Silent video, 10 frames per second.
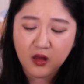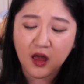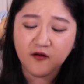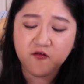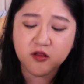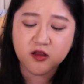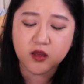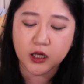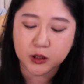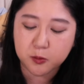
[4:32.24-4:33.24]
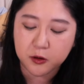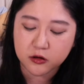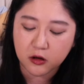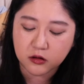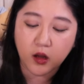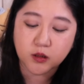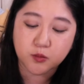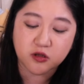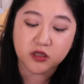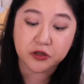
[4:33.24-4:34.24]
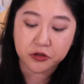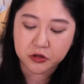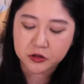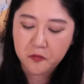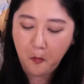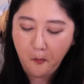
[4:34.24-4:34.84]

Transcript: I feel like the H Mart tteok is more thicker though.